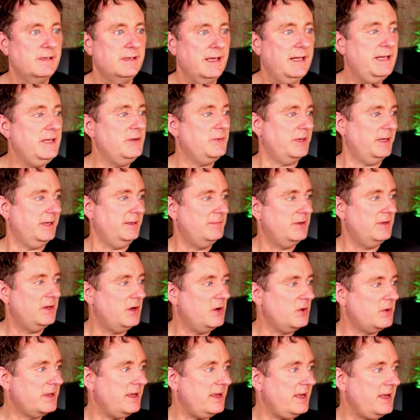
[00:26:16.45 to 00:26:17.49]
Anyway,
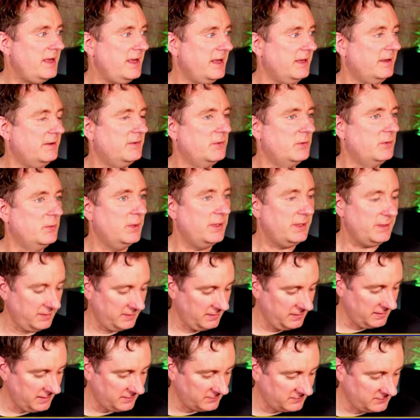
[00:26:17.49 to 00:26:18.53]
okay. Well,
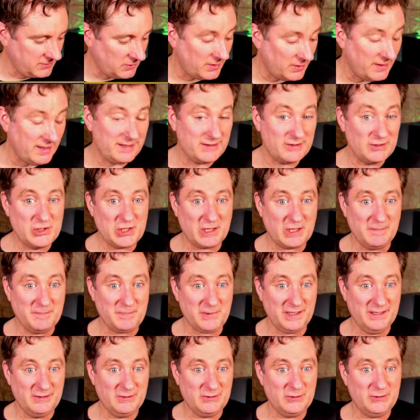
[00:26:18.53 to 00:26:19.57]
let's go ahead and jump
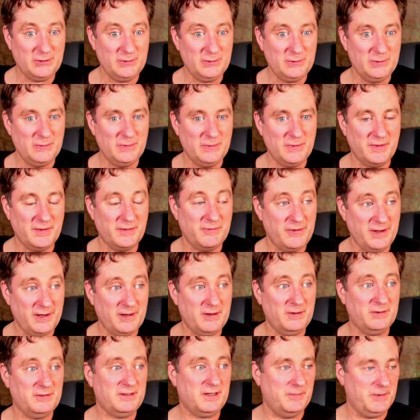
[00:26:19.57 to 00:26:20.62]
into the
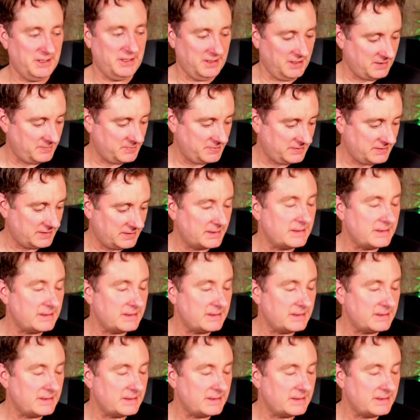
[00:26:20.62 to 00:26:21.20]
fairs coming up